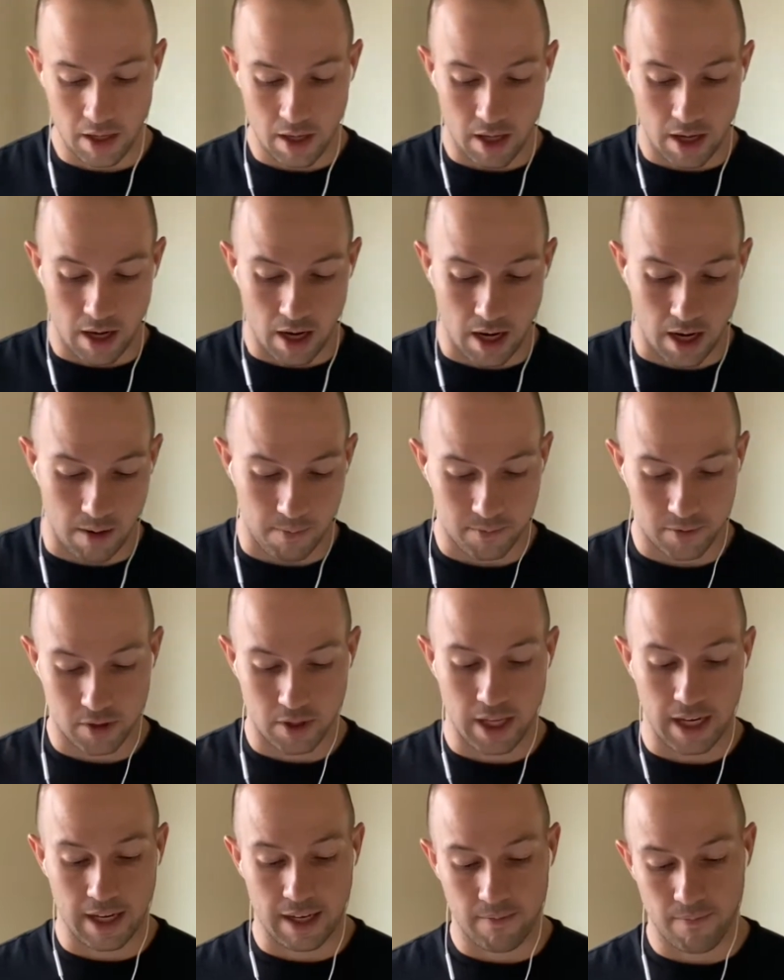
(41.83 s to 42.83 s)
So
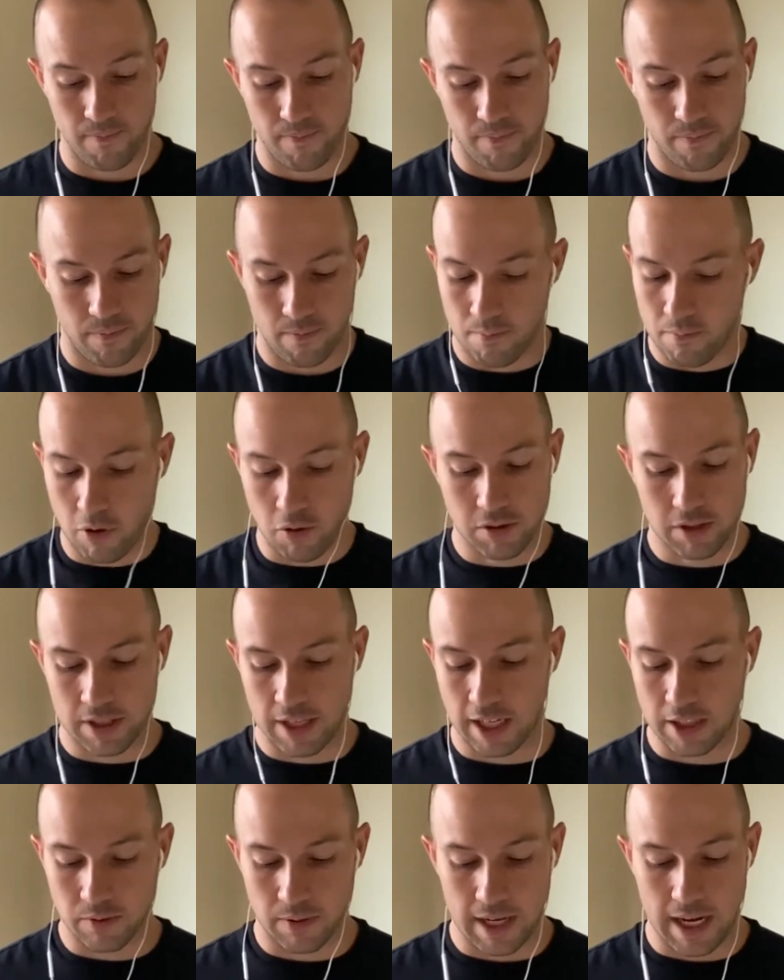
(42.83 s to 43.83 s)
like most
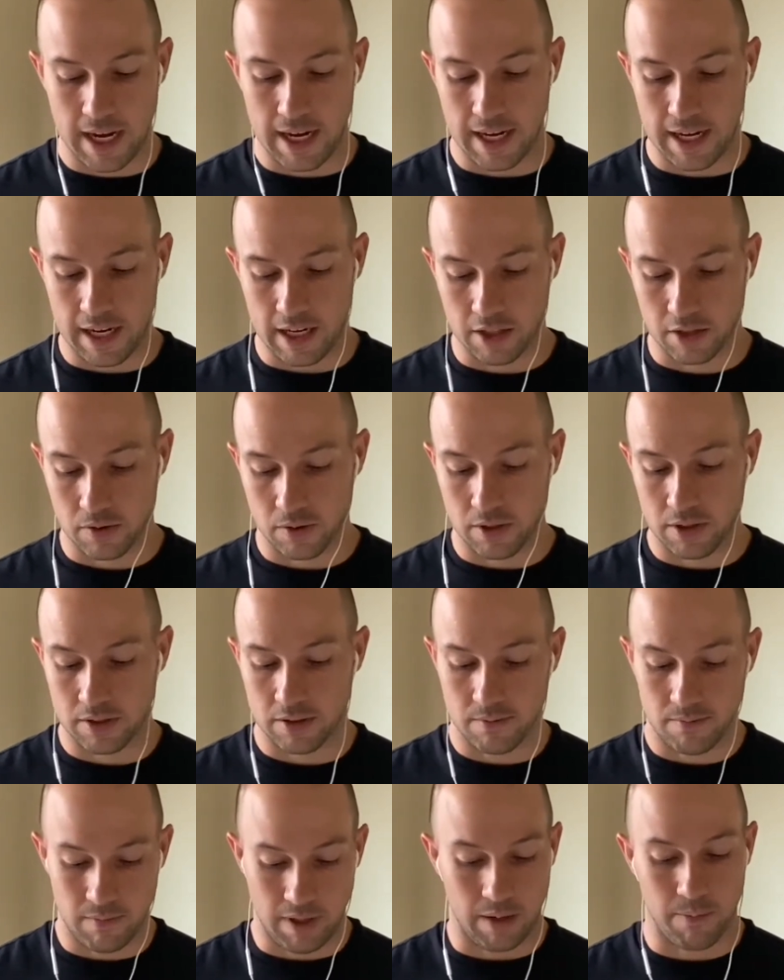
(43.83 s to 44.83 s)
things when adding
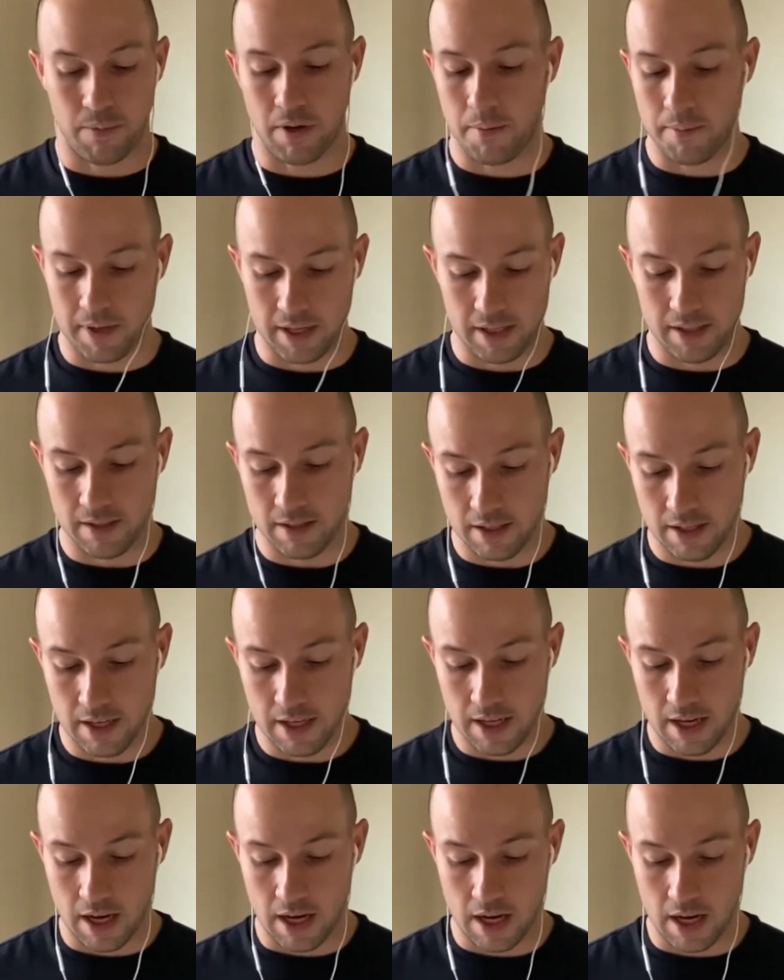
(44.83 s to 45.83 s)
extras, like pumpkin,
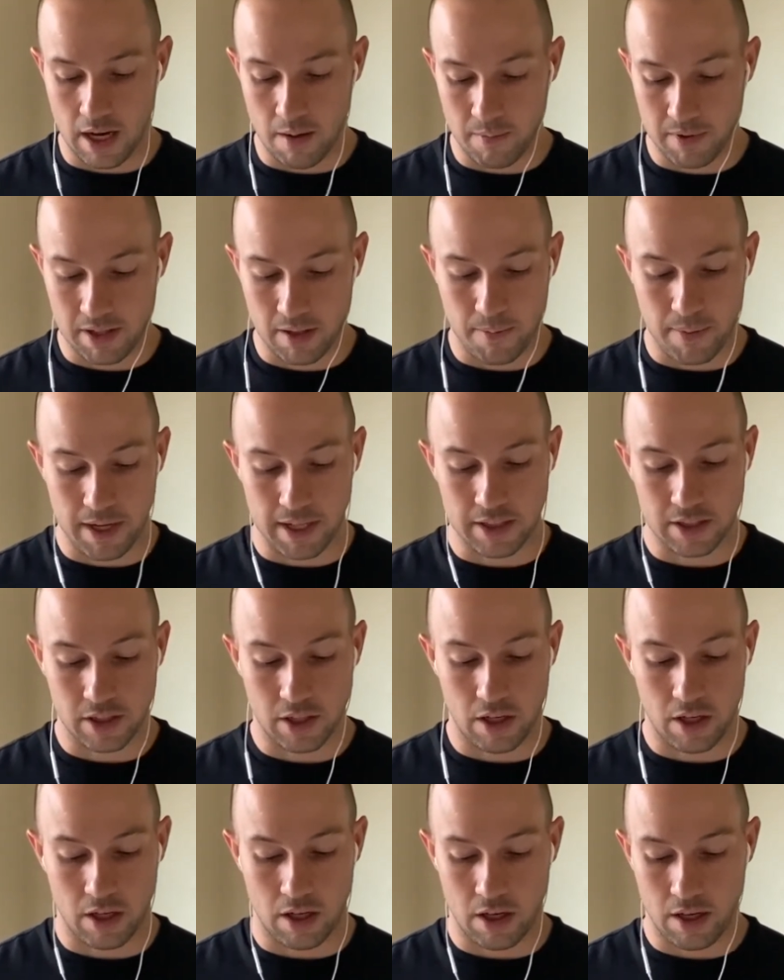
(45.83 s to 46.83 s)
it depends
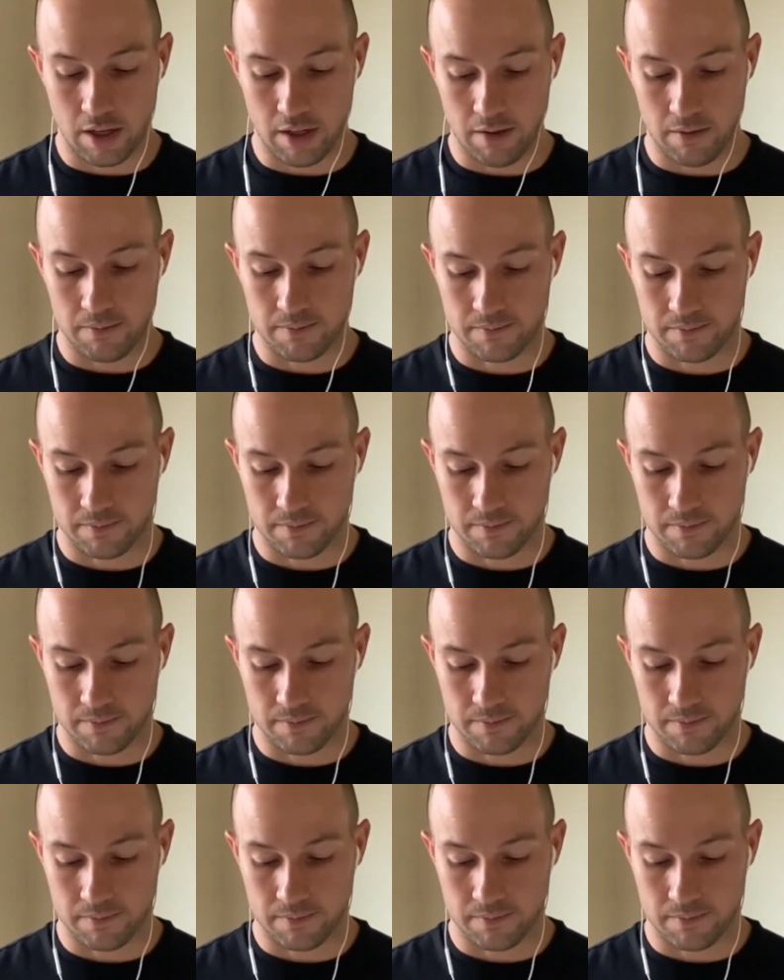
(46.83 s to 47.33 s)
on,